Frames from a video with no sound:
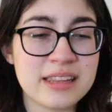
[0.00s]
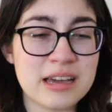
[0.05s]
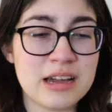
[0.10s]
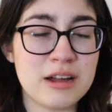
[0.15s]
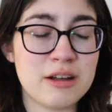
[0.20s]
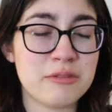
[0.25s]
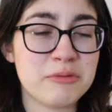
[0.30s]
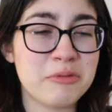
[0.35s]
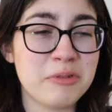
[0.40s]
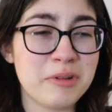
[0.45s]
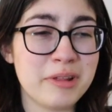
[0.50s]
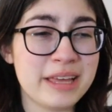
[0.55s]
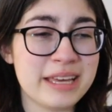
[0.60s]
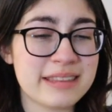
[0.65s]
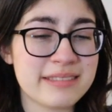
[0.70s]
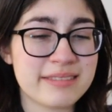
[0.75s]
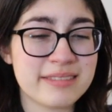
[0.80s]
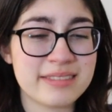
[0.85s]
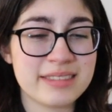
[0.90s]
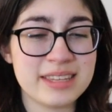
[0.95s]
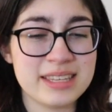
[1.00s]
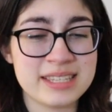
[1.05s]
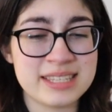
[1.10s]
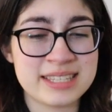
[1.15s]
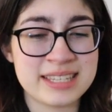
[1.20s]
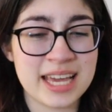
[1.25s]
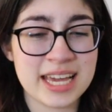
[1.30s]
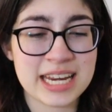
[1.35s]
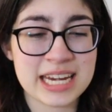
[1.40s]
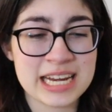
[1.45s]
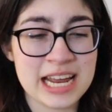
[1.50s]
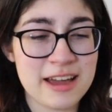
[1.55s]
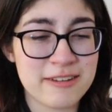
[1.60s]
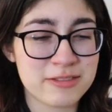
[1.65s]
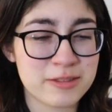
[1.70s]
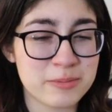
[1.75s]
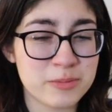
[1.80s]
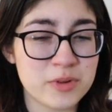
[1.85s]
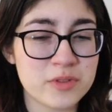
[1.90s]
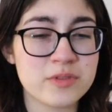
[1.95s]
there for like the second
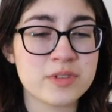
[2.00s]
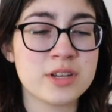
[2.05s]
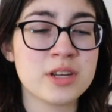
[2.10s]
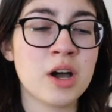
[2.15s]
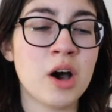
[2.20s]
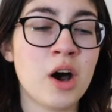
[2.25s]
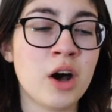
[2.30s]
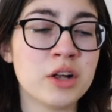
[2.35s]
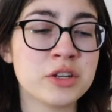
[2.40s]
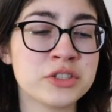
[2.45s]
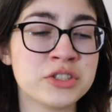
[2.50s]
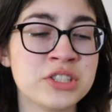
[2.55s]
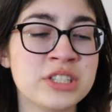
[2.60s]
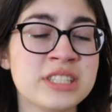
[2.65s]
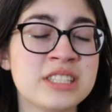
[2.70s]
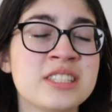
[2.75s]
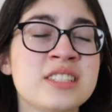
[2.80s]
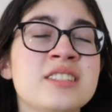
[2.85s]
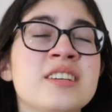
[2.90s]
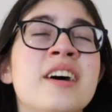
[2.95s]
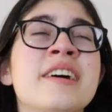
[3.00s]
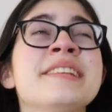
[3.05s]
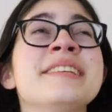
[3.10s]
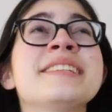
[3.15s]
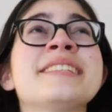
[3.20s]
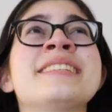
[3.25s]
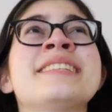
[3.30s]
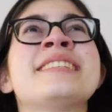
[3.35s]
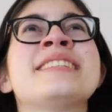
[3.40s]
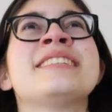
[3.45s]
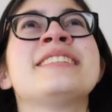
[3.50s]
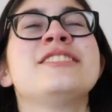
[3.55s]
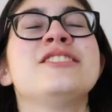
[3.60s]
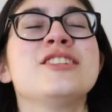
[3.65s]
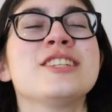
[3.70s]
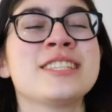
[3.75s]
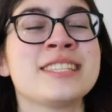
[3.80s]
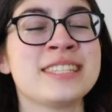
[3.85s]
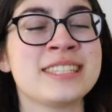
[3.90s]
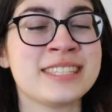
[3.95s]
half of the movie? All she's done is
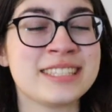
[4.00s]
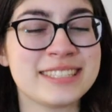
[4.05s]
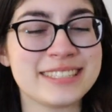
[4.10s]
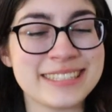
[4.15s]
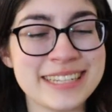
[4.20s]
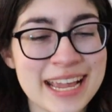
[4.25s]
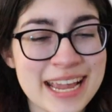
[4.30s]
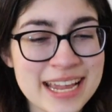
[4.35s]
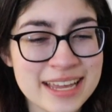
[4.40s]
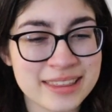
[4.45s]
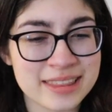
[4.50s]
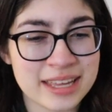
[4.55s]
just stand